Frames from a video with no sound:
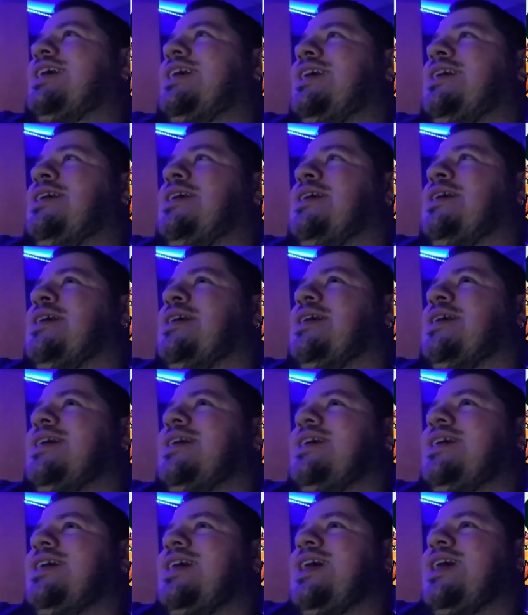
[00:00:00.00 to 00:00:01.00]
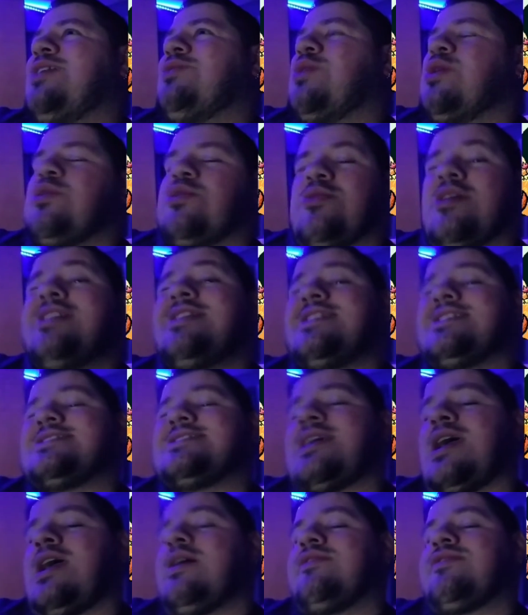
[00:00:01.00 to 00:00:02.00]
And we would rent
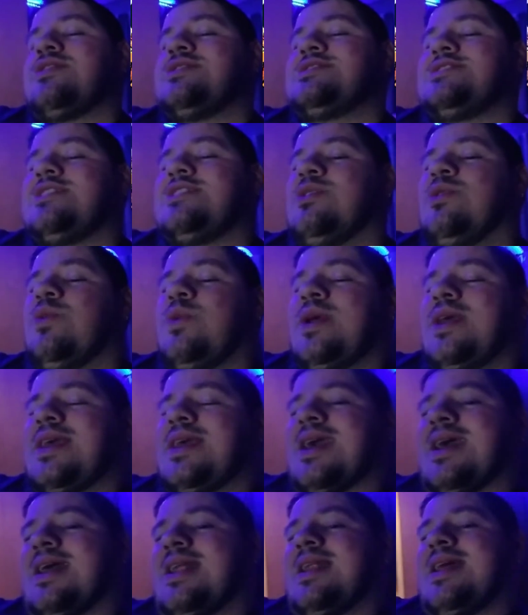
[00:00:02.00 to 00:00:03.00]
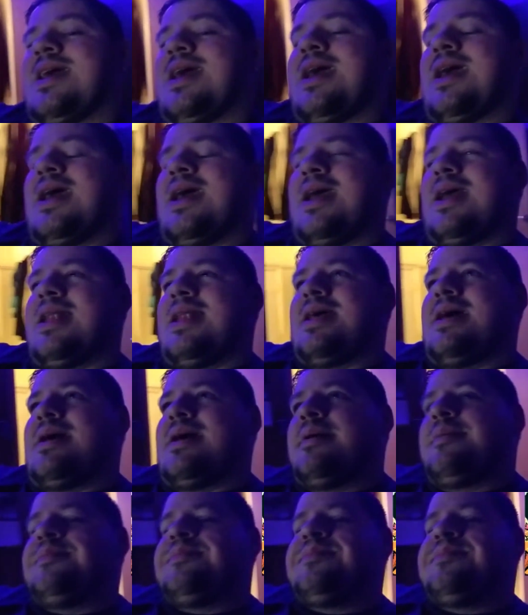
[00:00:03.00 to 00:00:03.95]
this every single weekend, and